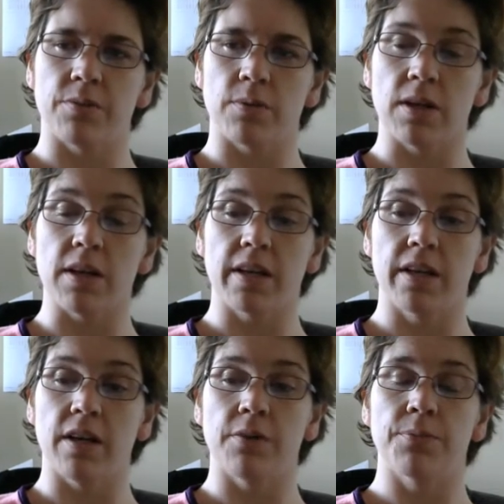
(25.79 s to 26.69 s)
If we're
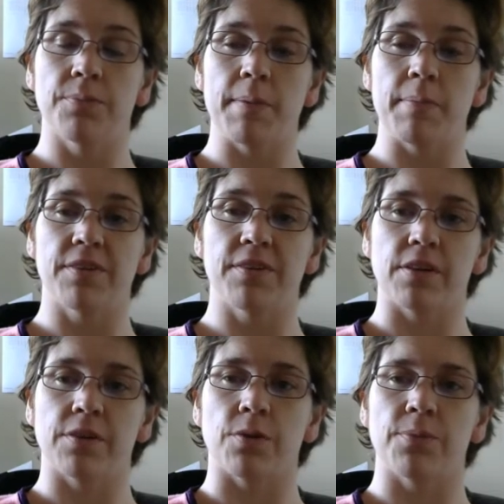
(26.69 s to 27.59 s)
lucky enough, maybe
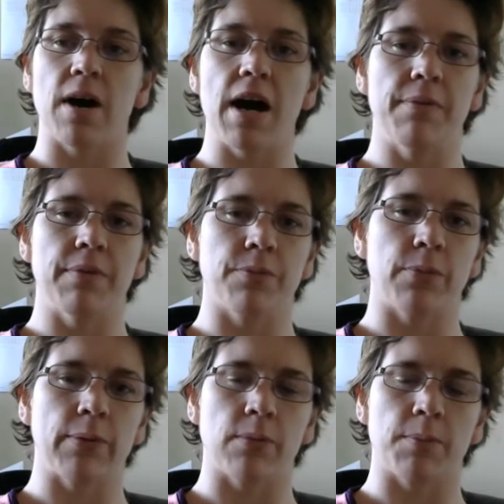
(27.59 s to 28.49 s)
six or five if
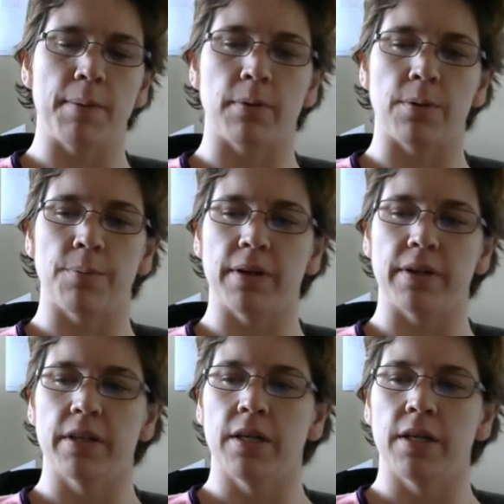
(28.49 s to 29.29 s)
we remember, but